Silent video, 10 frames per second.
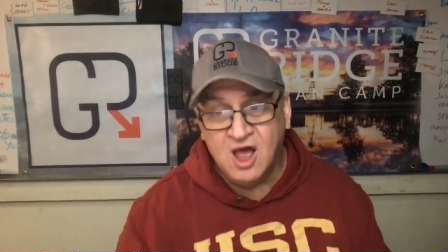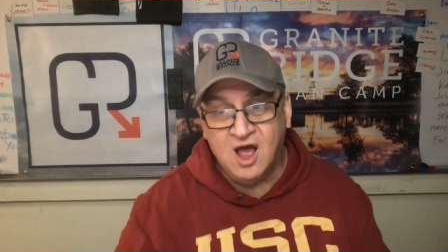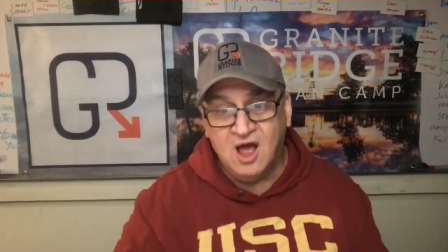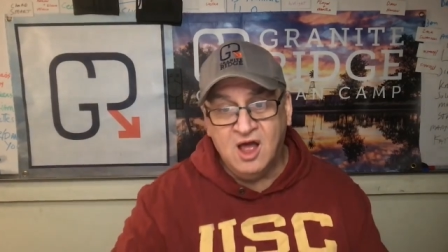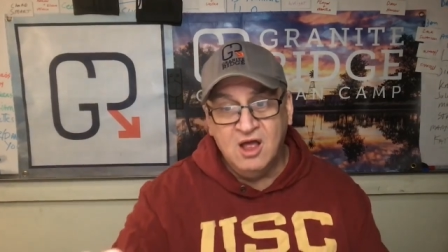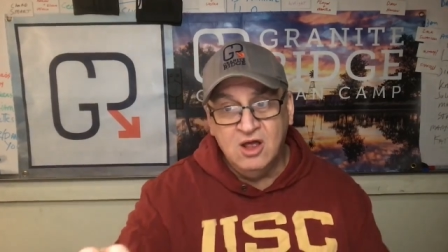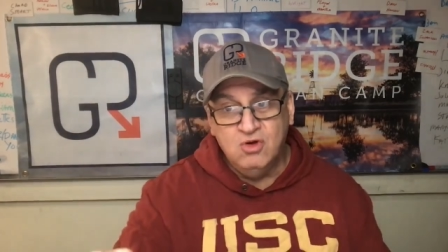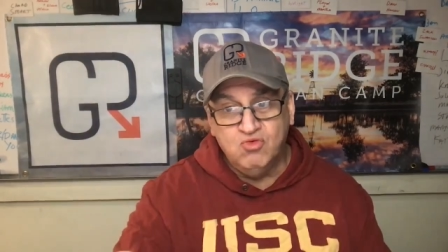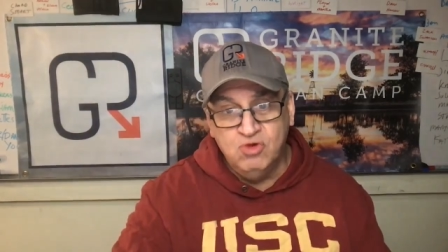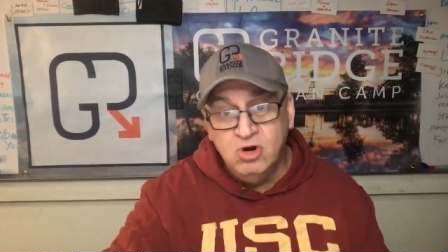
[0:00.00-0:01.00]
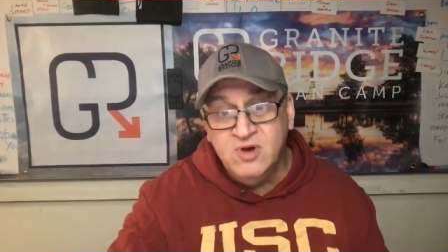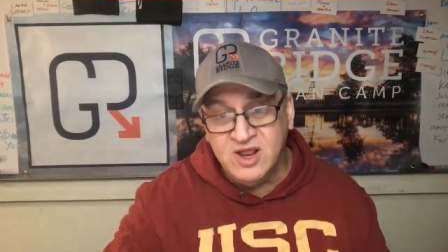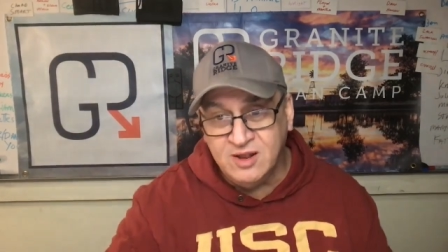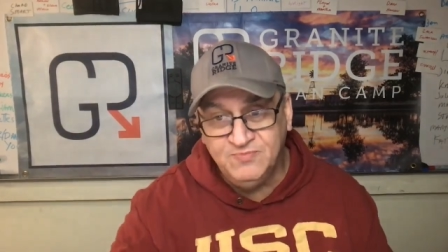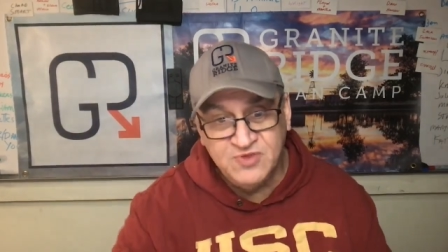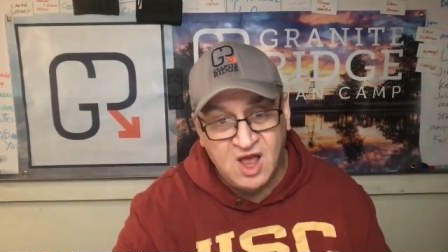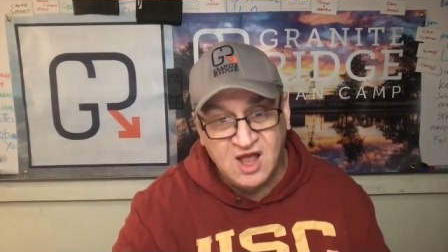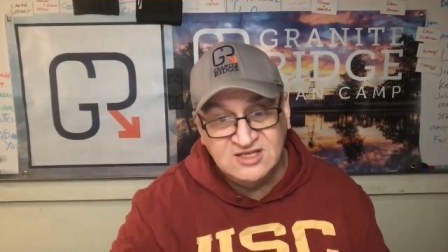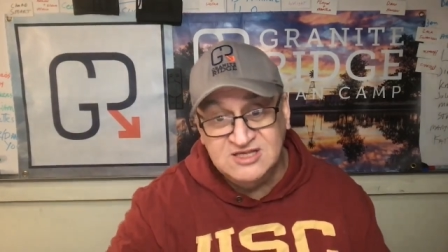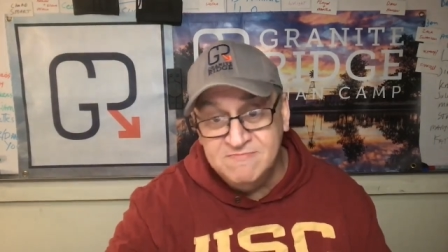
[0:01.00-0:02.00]
uh, ruining,
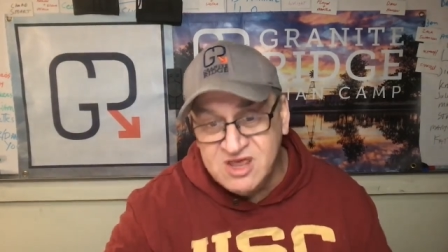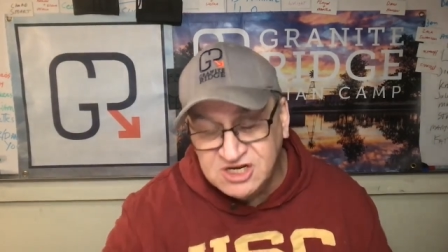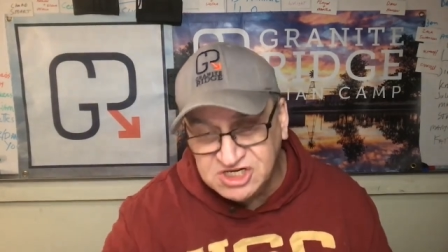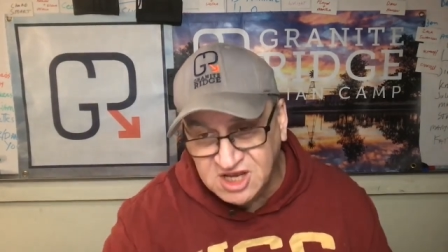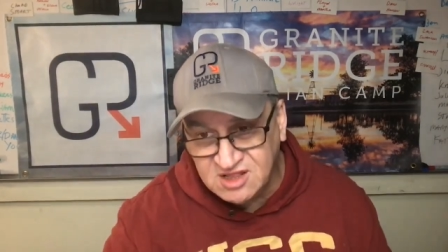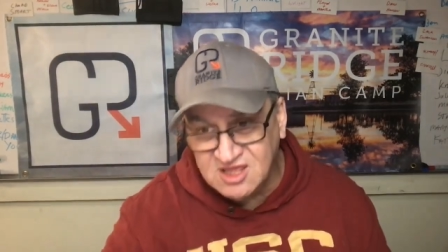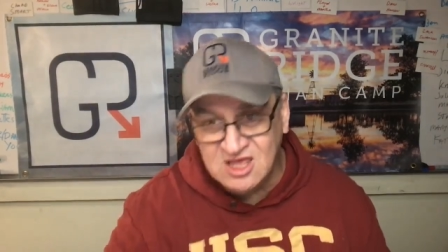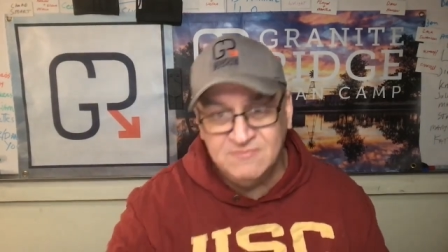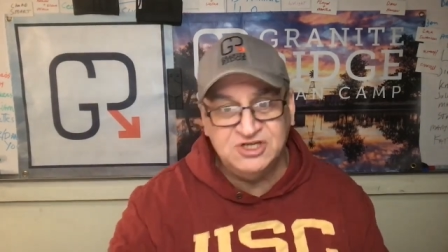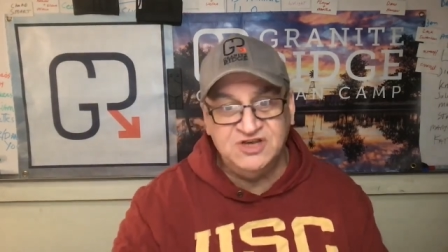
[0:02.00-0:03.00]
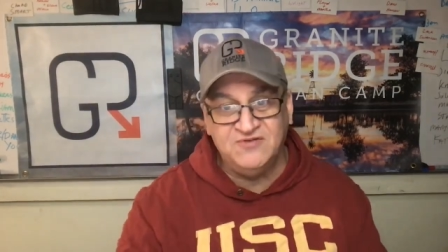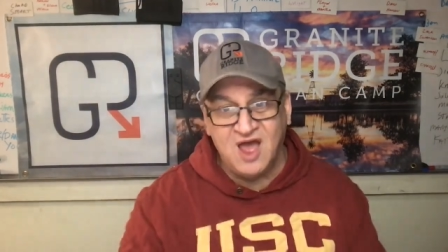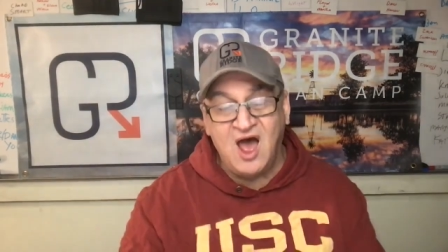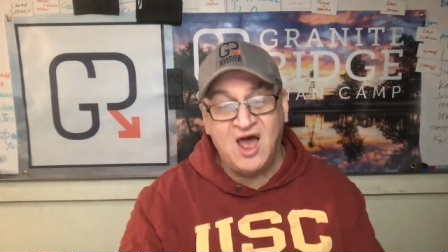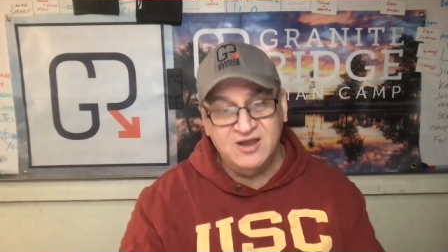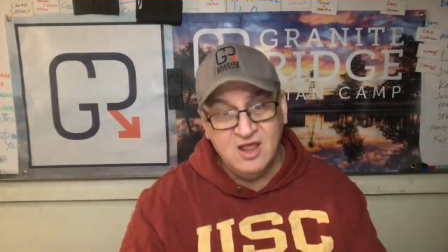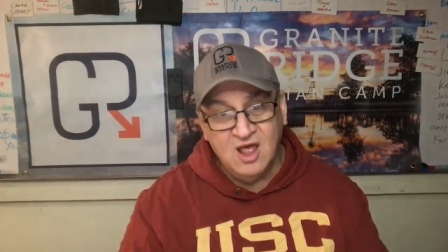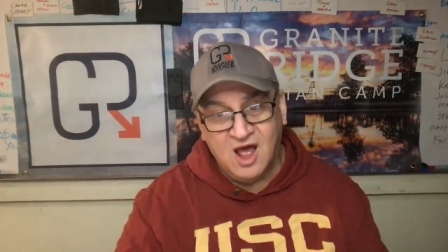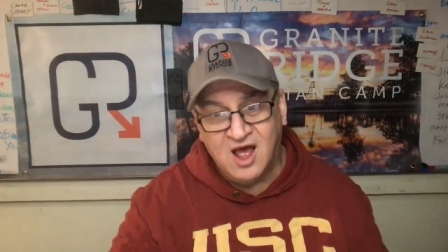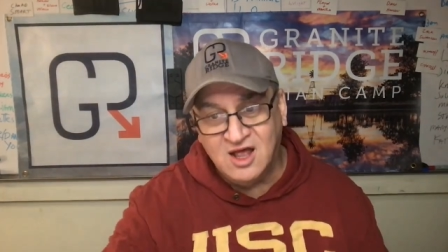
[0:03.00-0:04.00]
uh, diminishing the image of God,
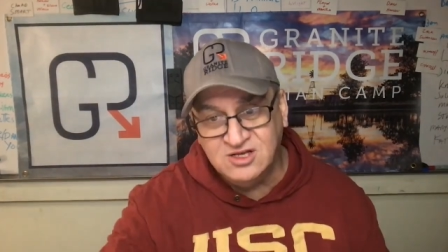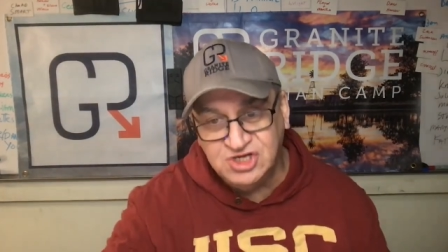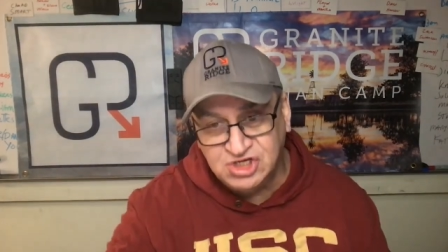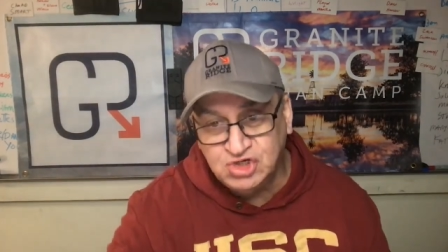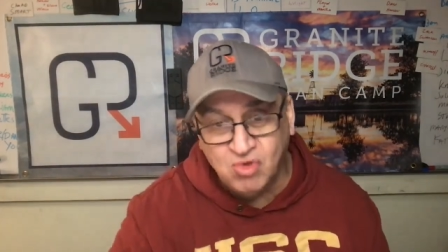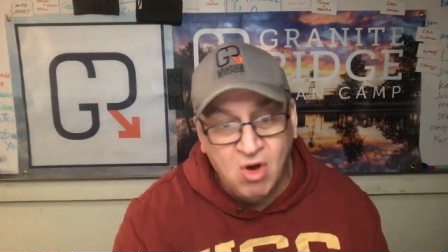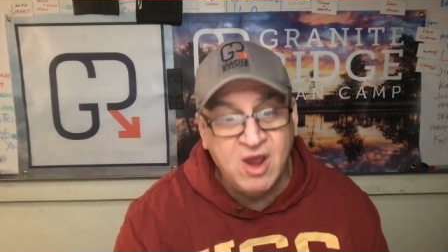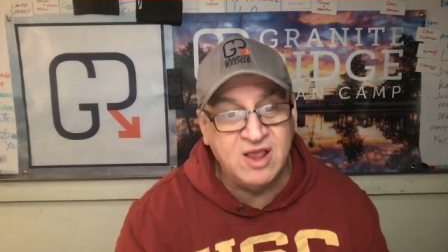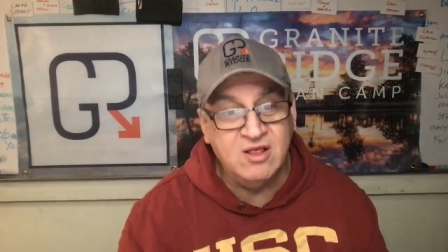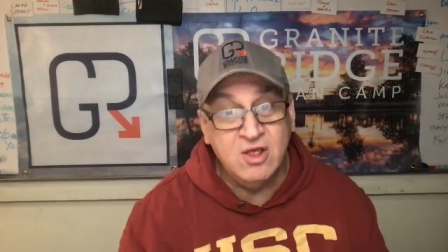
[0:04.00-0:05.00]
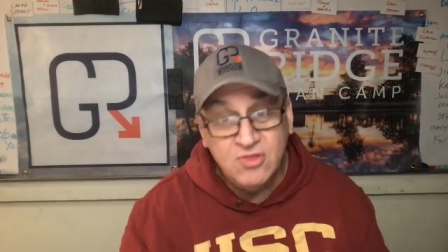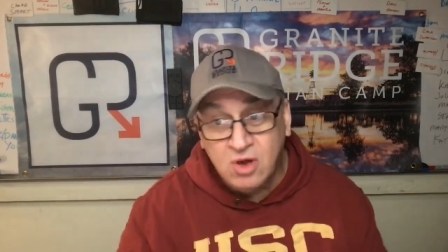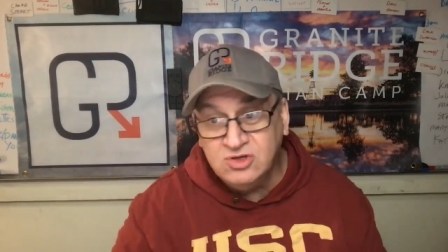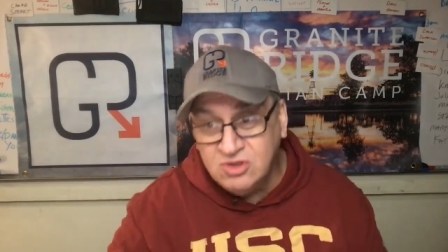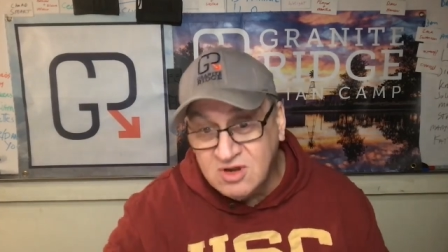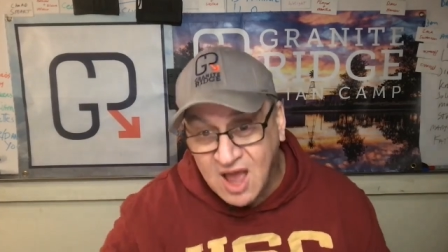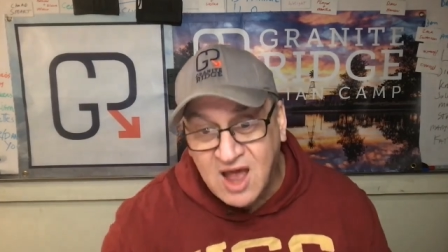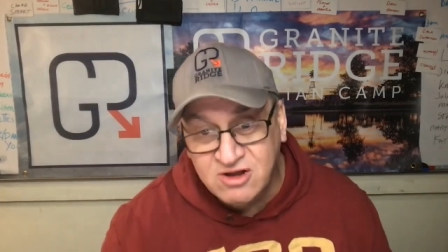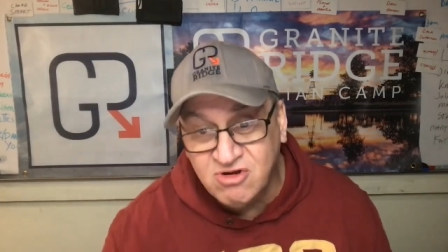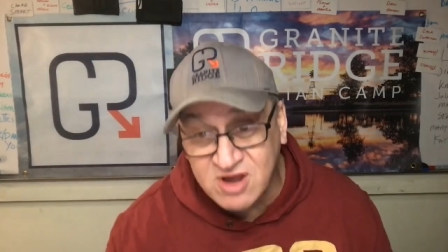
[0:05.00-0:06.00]
uh, destroying those who
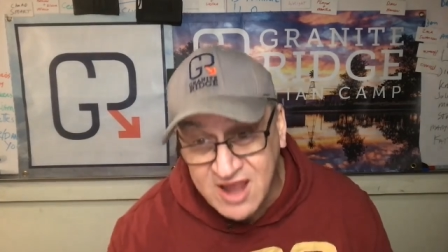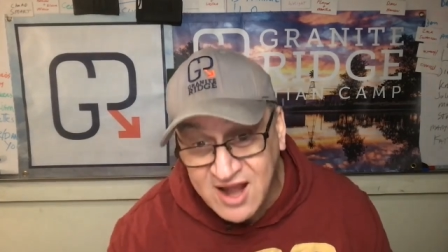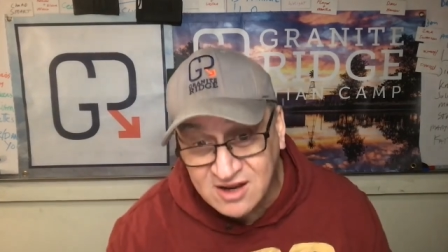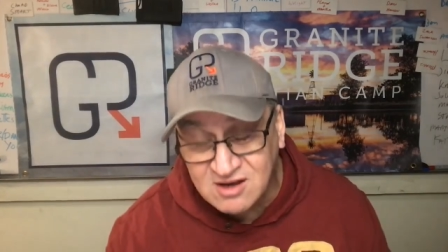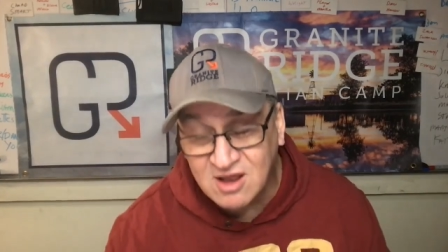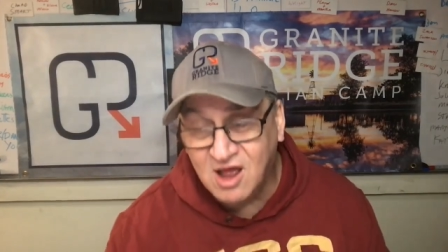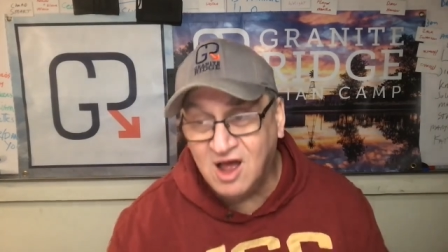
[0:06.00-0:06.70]
God created.